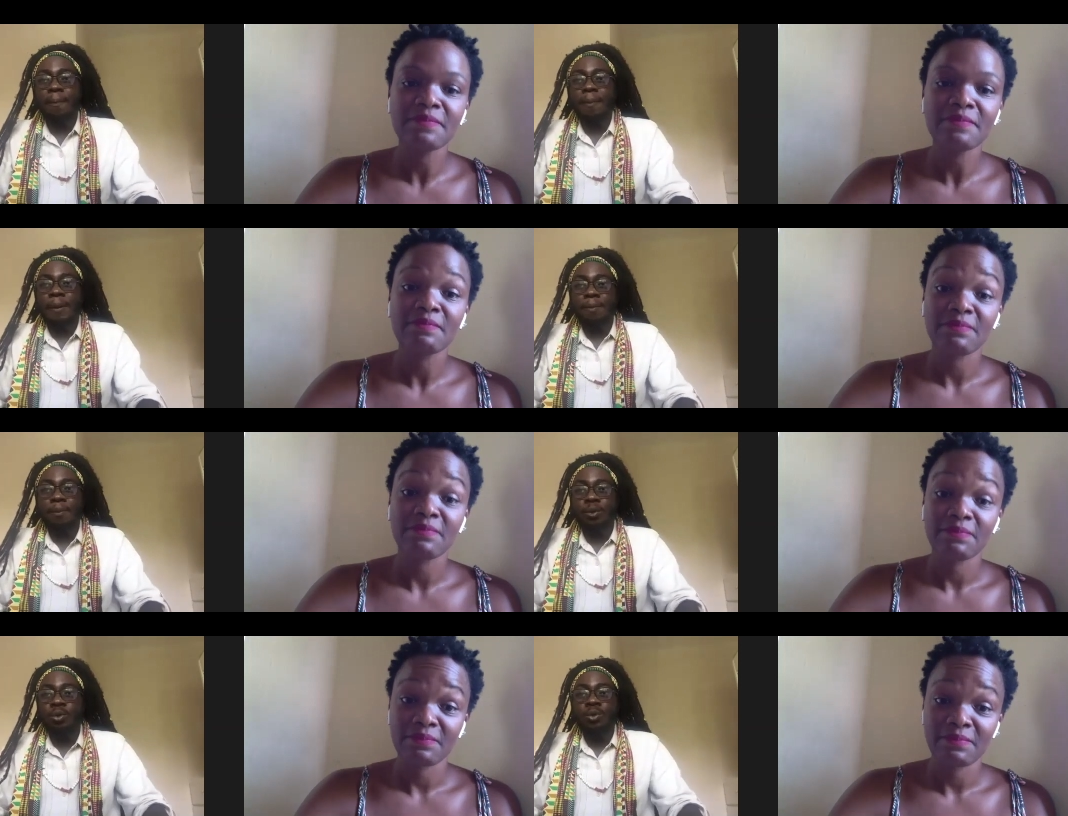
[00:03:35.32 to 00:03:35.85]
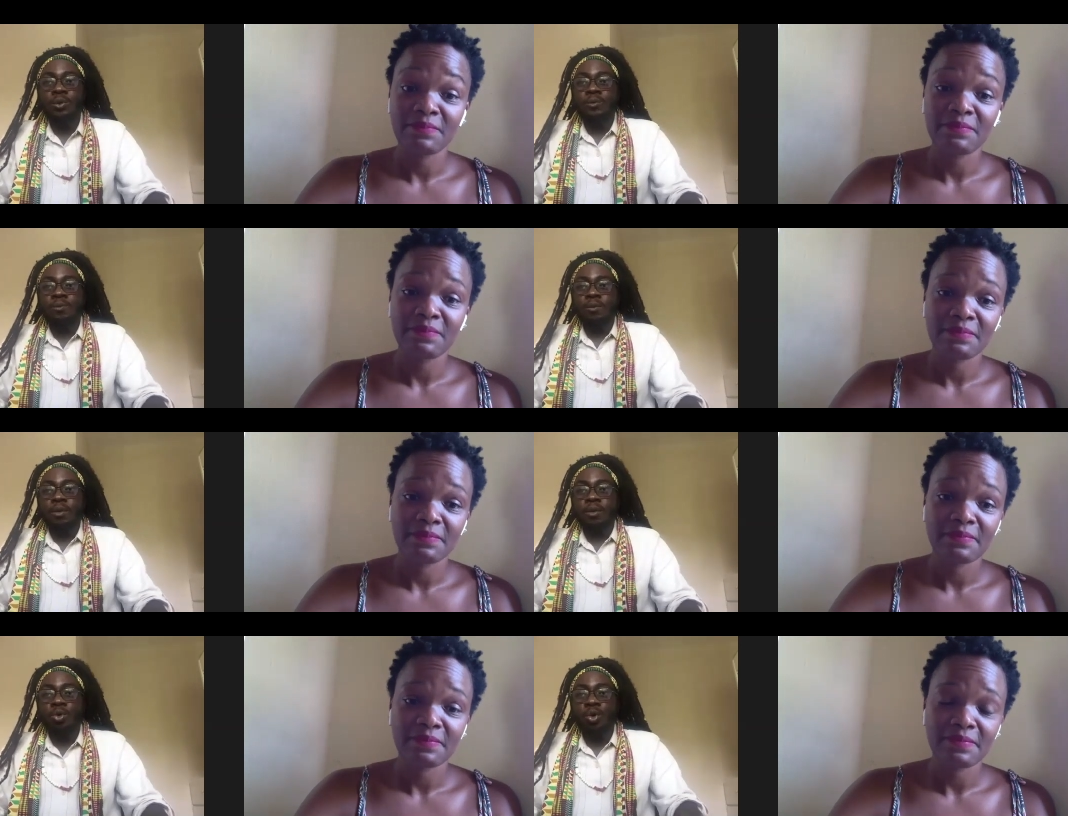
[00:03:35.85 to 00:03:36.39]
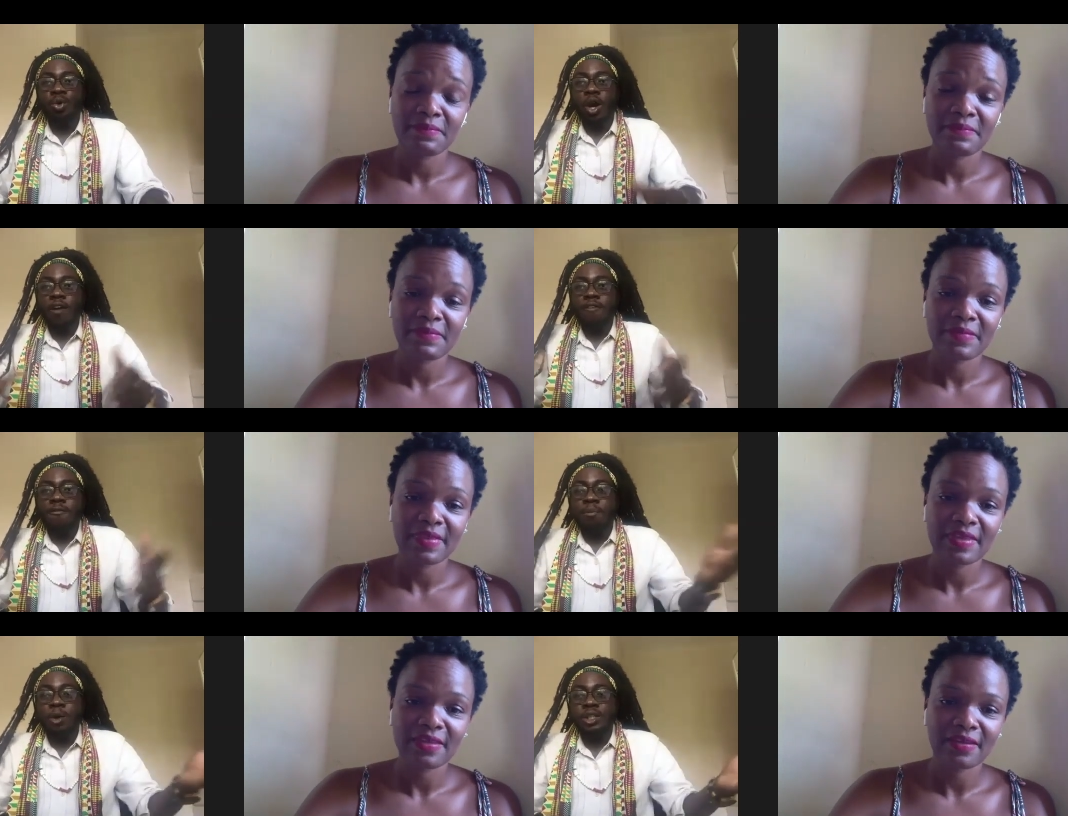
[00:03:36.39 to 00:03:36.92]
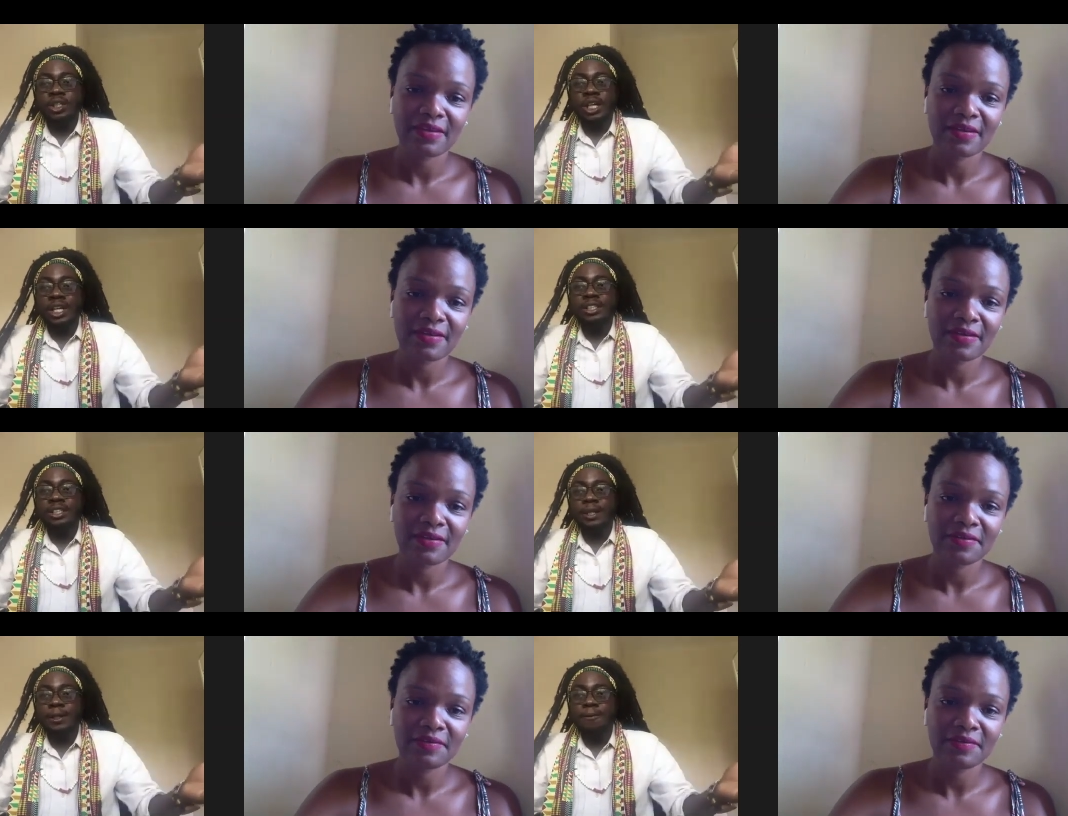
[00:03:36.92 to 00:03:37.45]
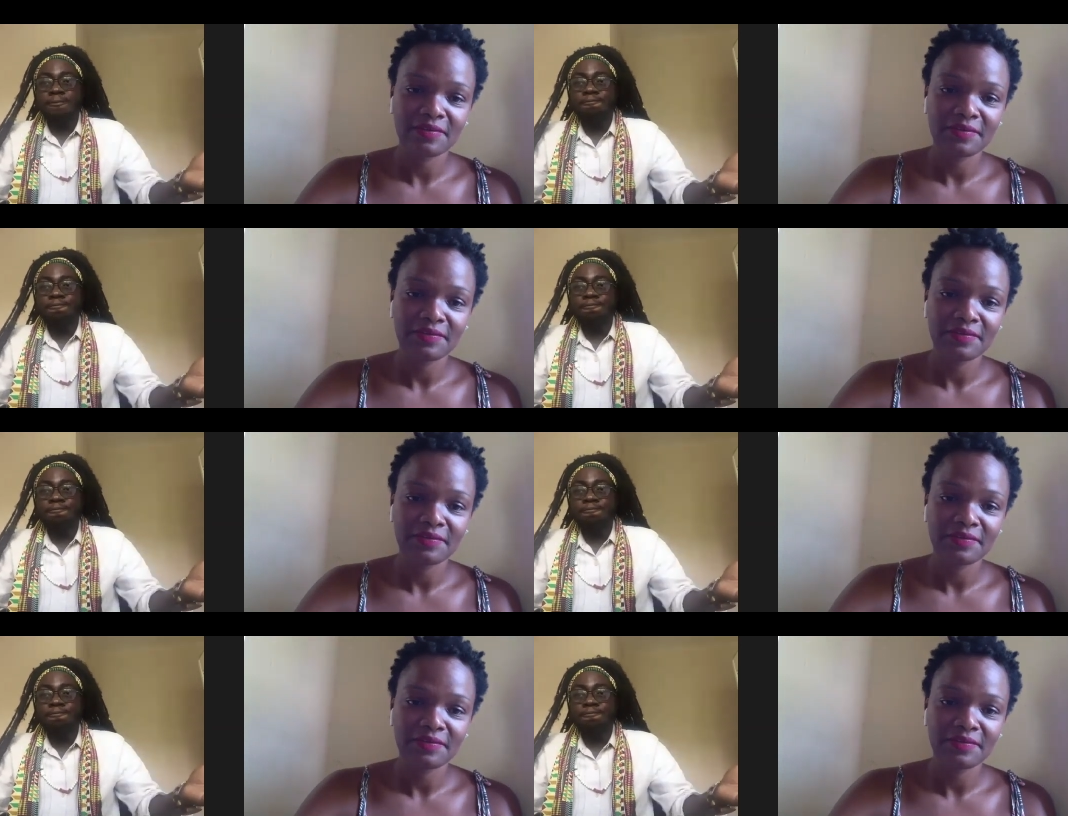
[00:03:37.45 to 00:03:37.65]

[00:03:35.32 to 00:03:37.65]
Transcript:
Speaker 1: people who have money and things.